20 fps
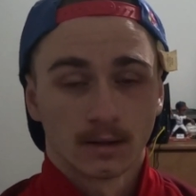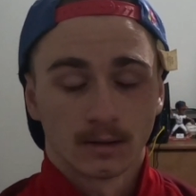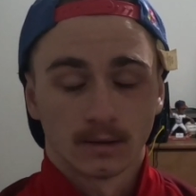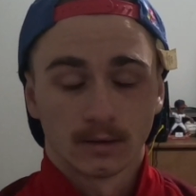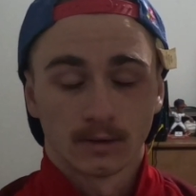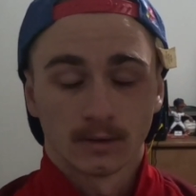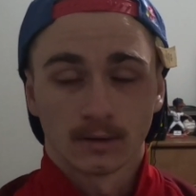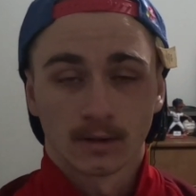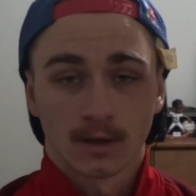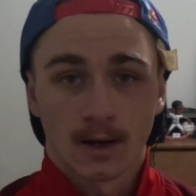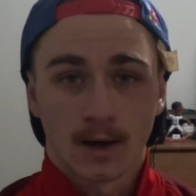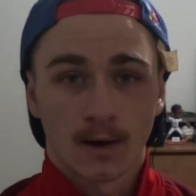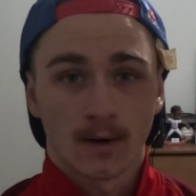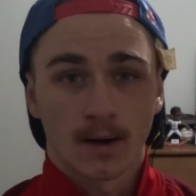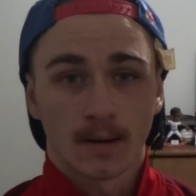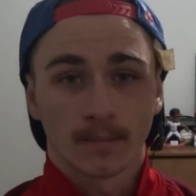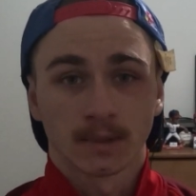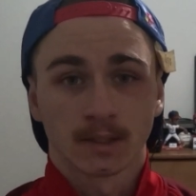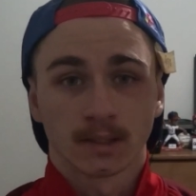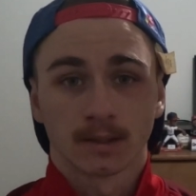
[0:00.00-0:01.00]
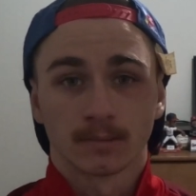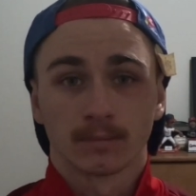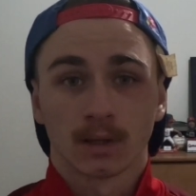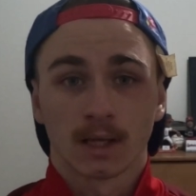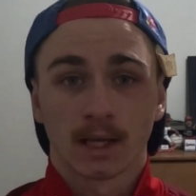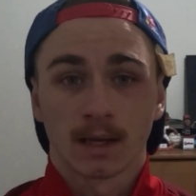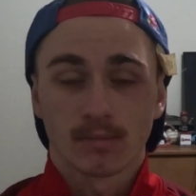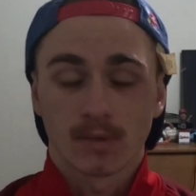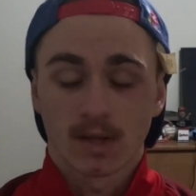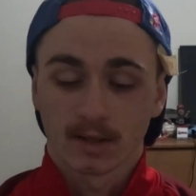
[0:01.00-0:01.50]
You know, I'm going to
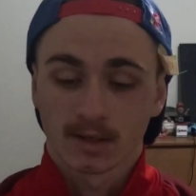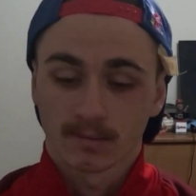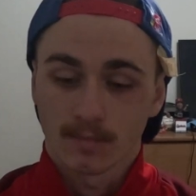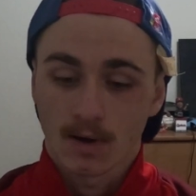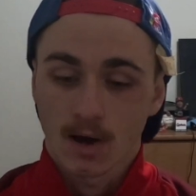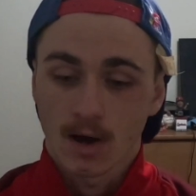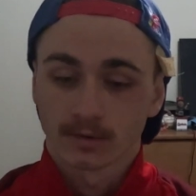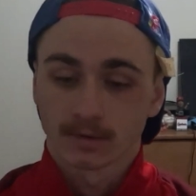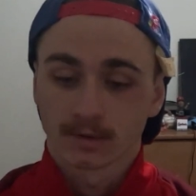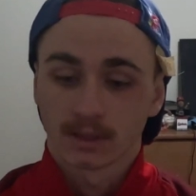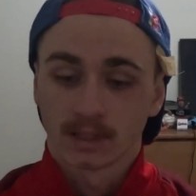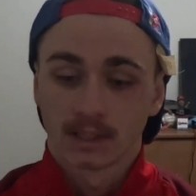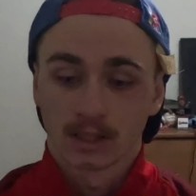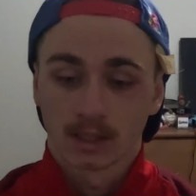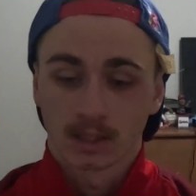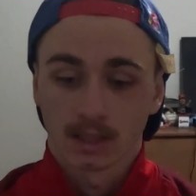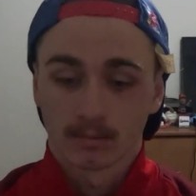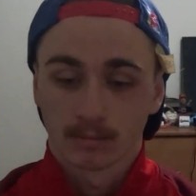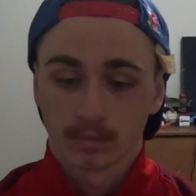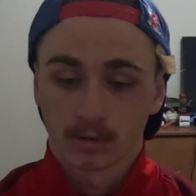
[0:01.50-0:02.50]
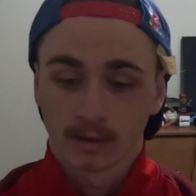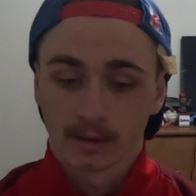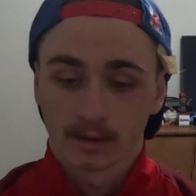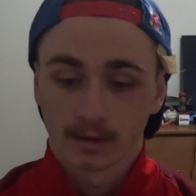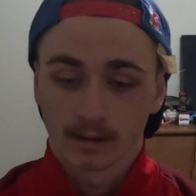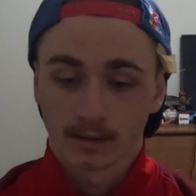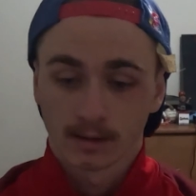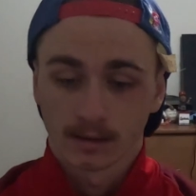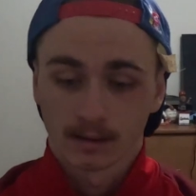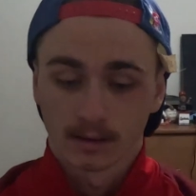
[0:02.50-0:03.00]
blame the sponsor here
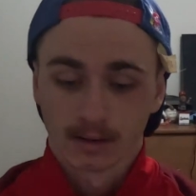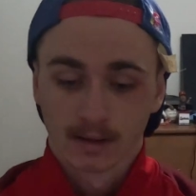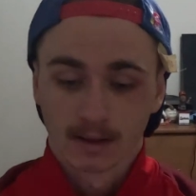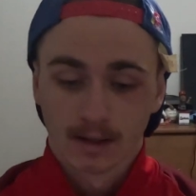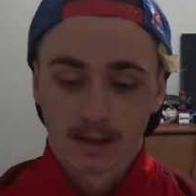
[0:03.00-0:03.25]
completely.